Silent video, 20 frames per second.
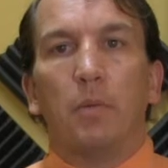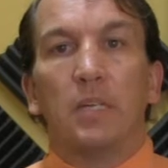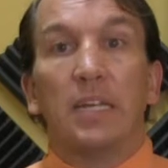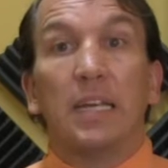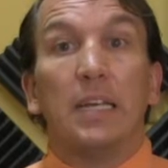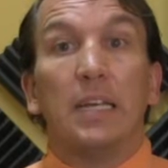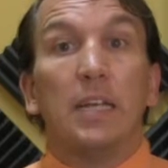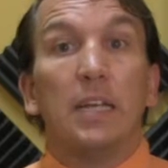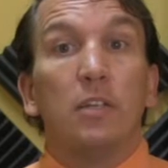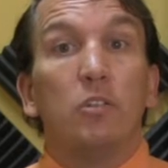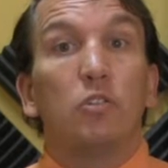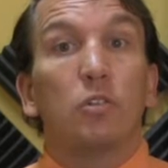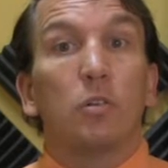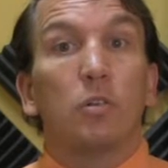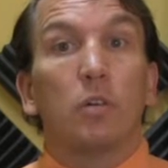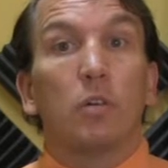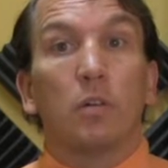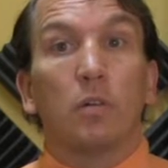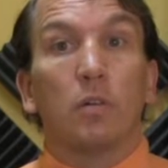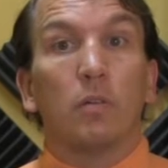get
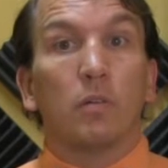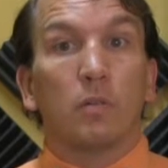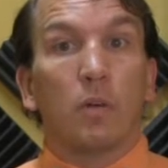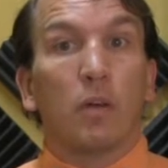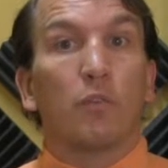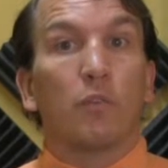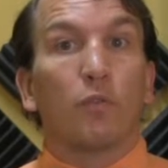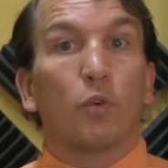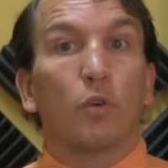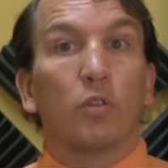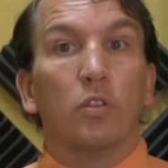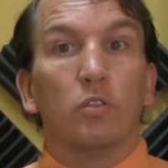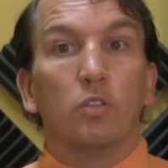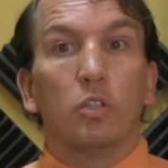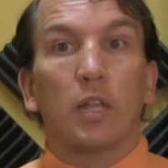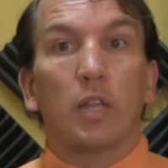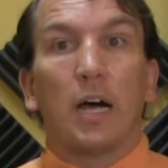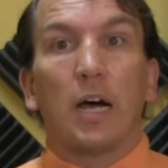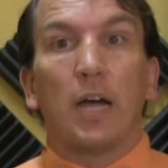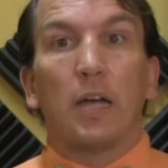injured on 4th of
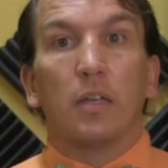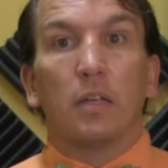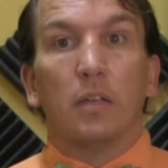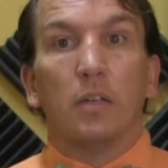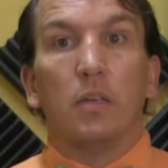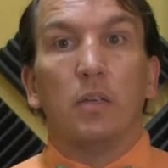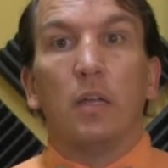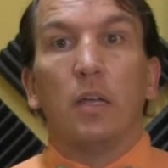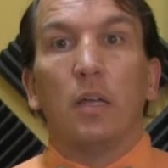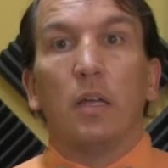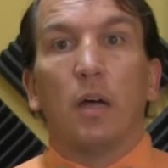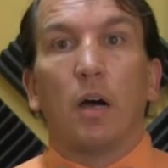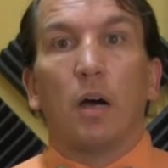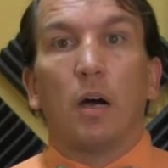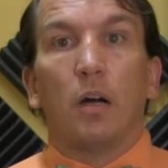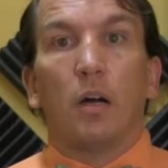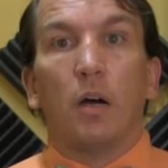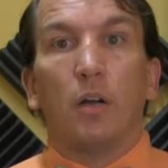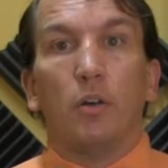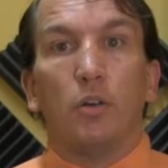July and
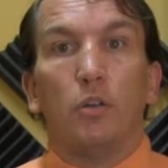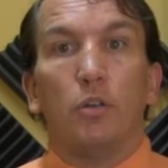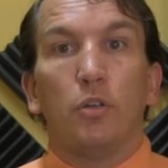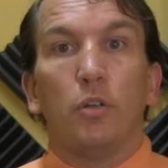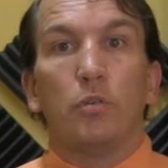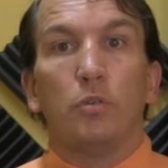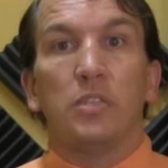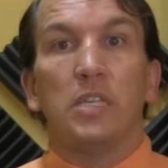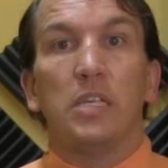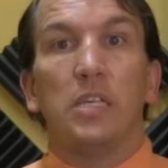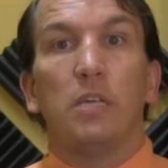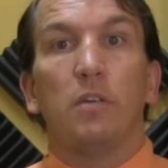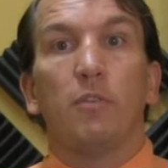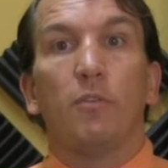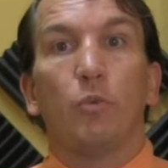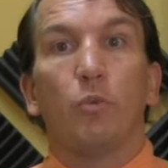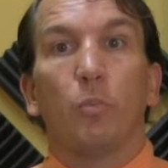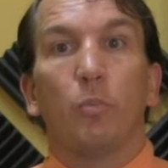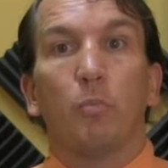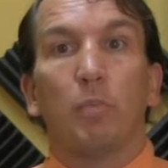on New Year's
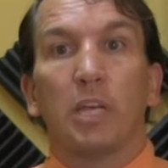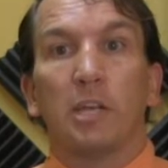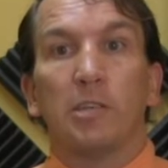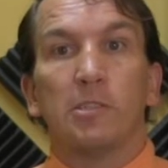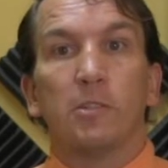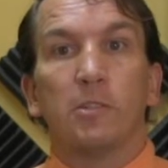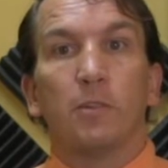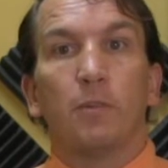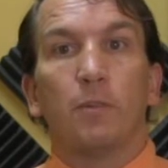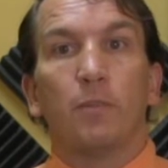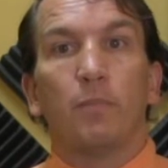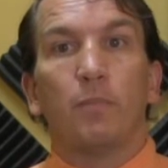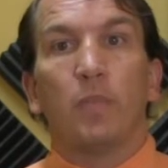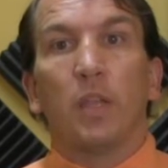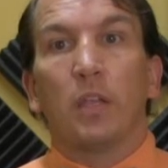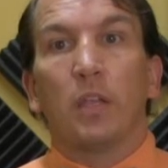Eve because of